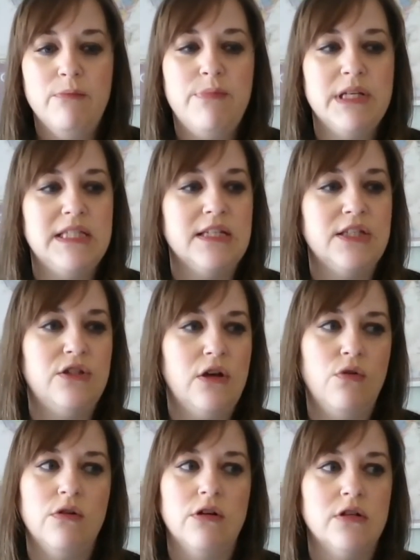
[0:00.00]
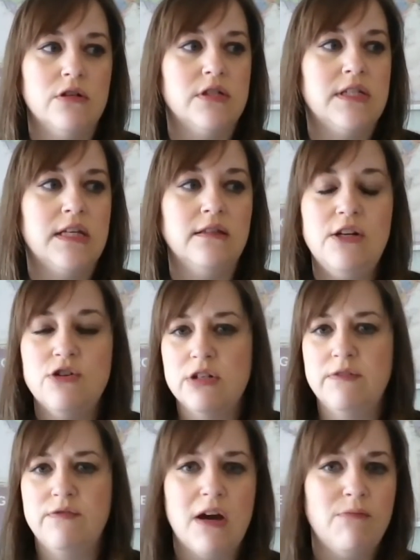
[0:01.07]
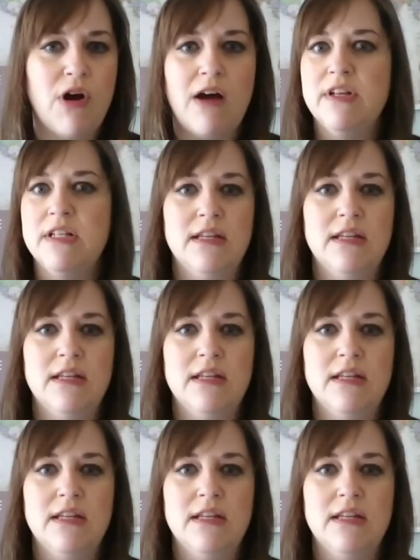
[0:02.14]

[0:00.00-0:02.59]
business owners and leaders of nonprofits